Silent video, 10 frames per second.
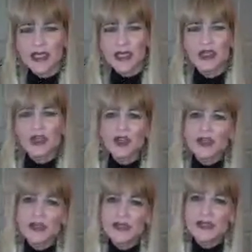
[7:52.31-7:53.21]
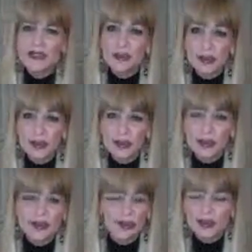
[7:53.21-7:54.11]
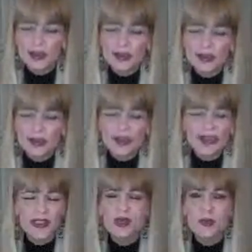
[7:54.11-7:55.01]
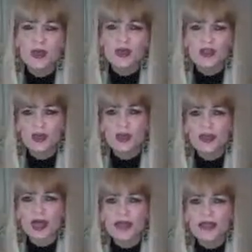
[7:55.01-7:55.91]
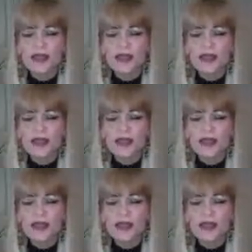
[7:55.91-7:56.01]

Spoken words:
The longer they leave it in, the better, but most people don't even want to do that.